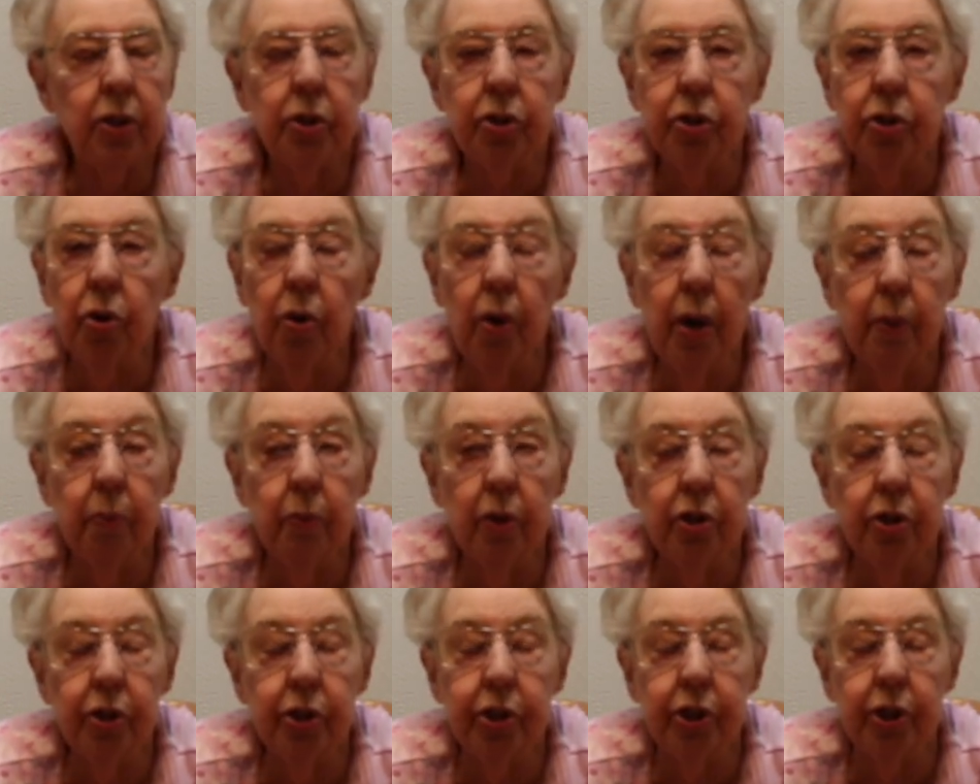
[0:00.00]
So it
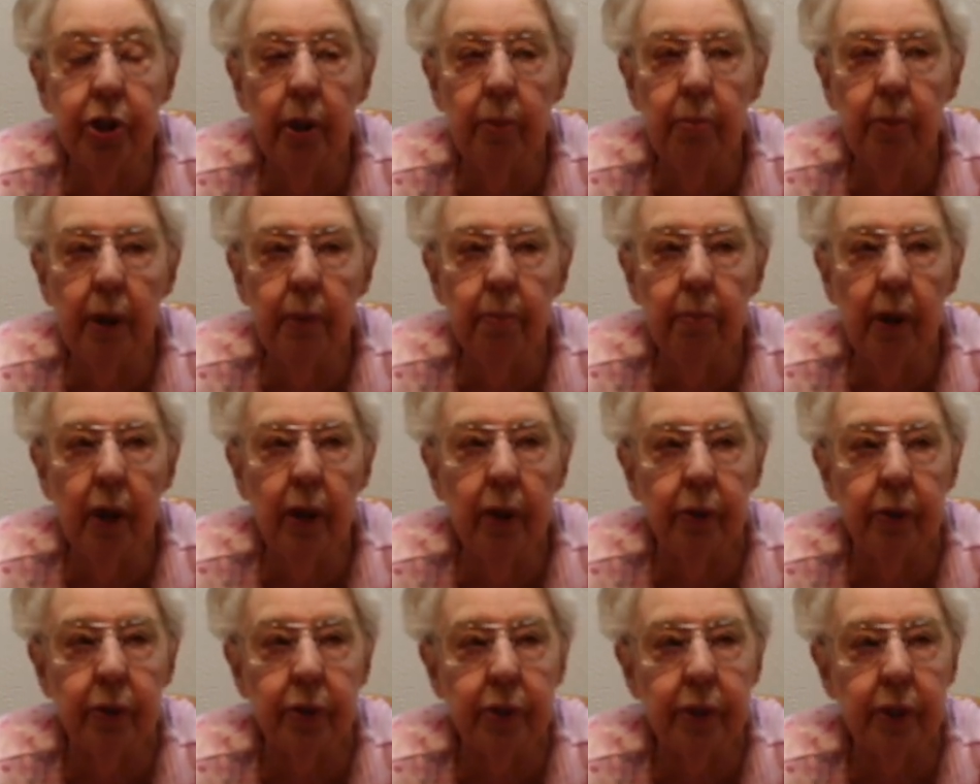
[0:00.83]
was summer
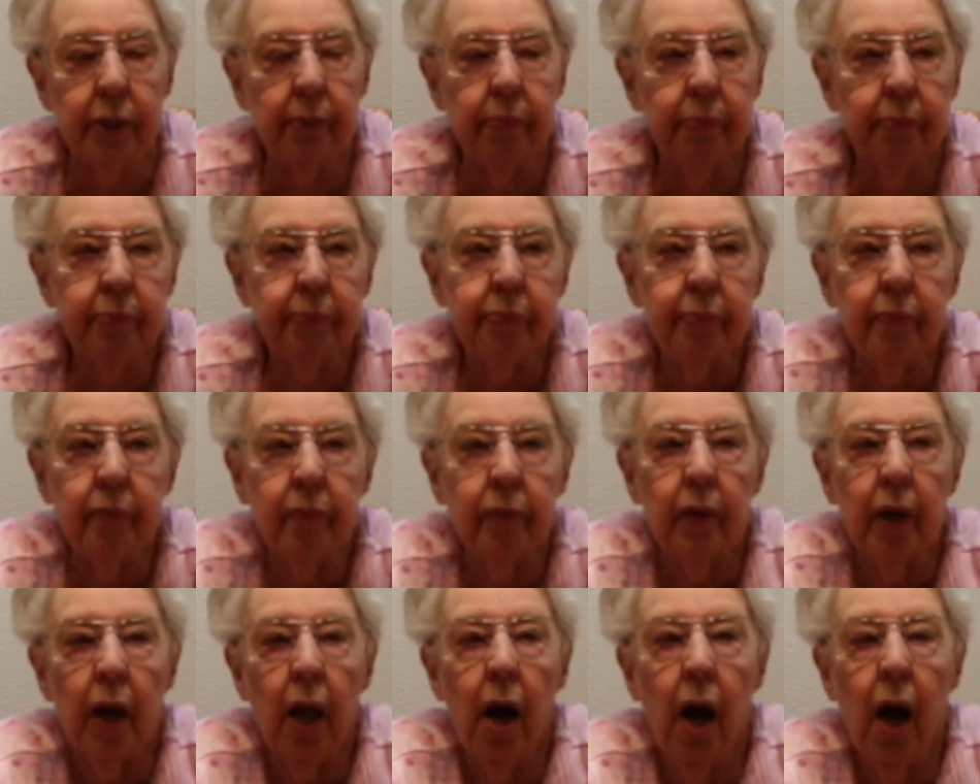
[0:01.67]
months,
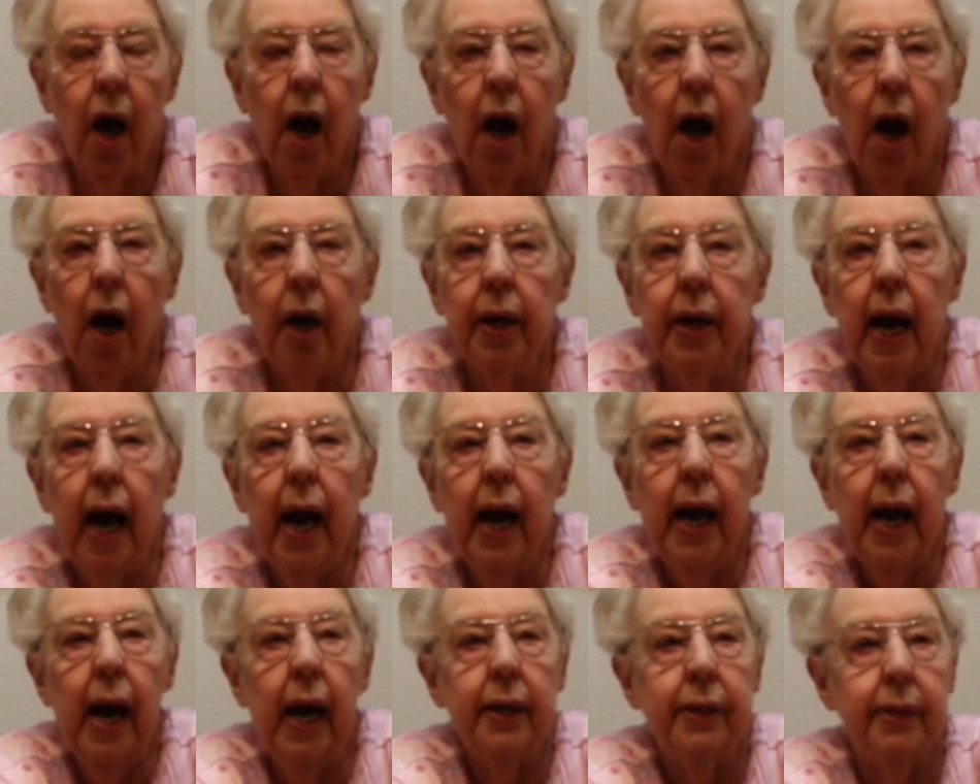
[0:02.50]
and
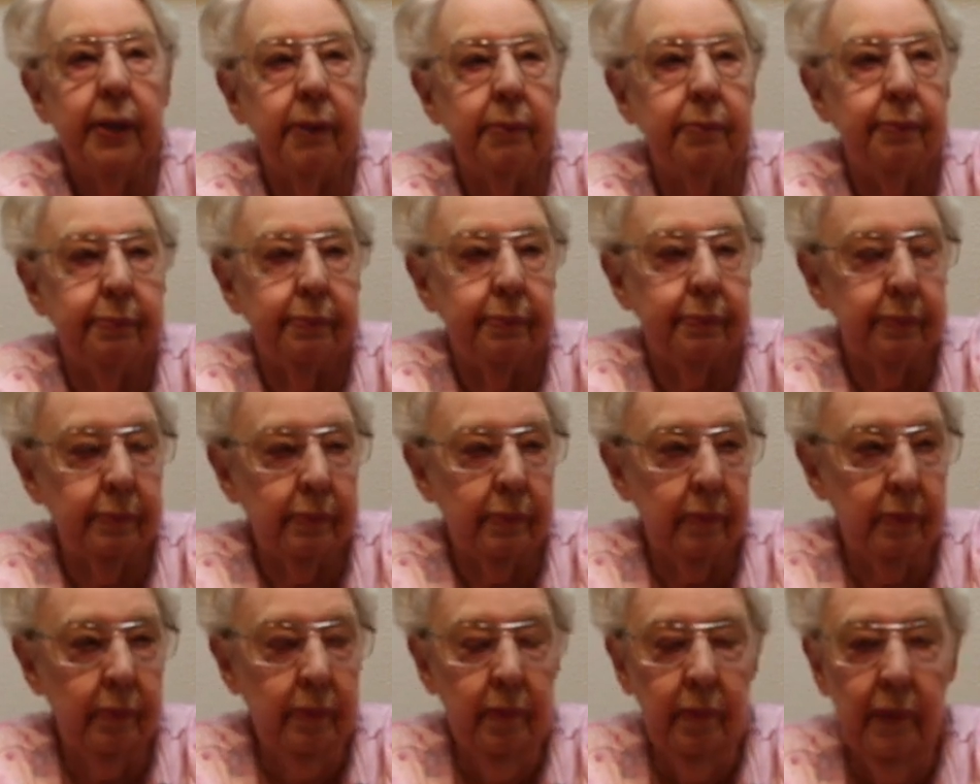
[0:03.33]
I'd
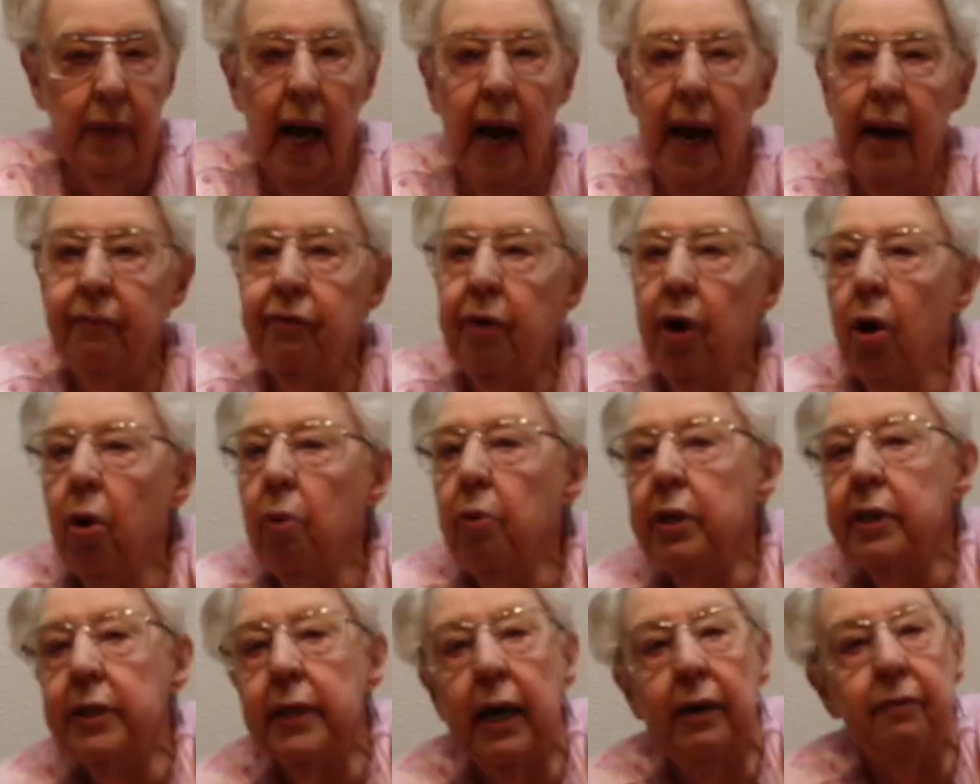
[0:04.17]

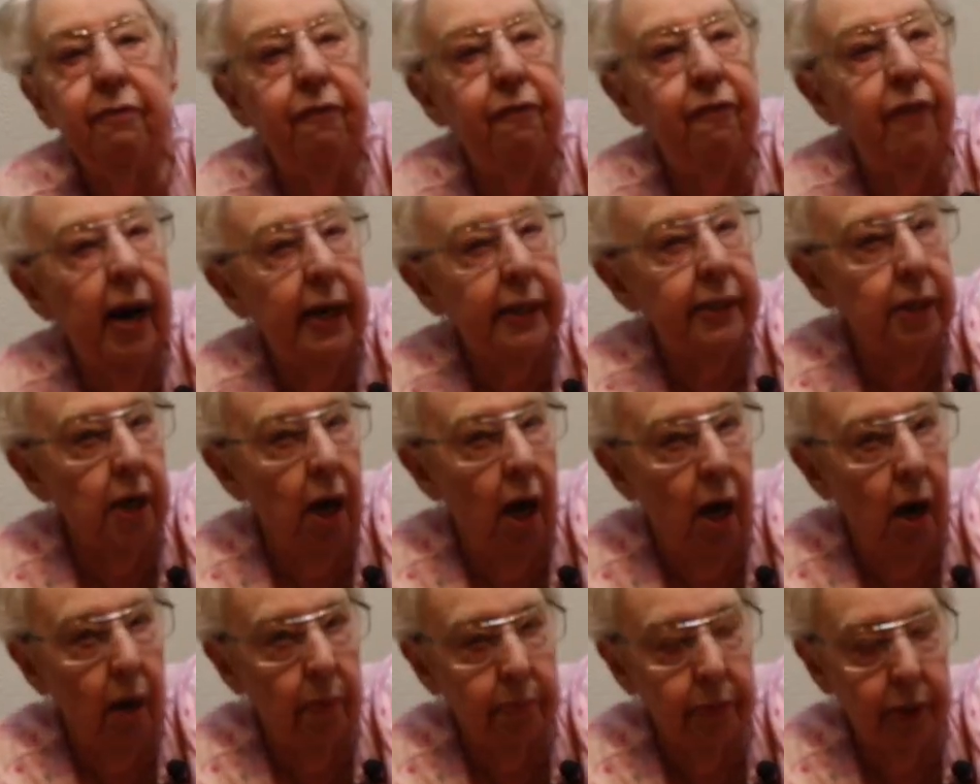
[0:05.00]
always had fat
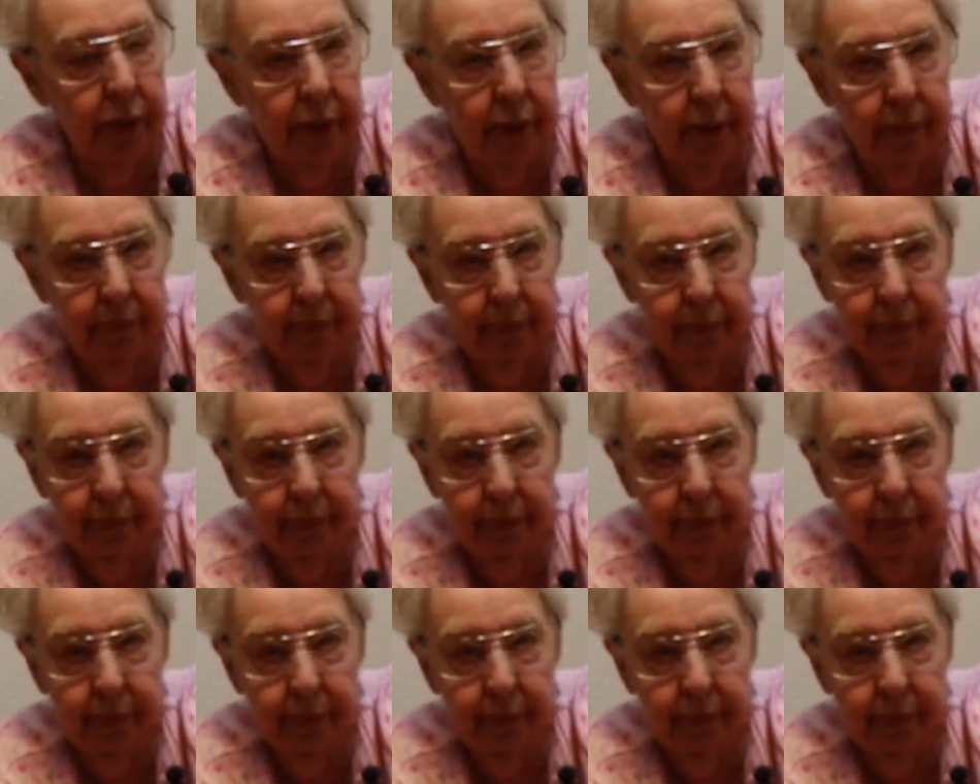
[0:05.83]
arms,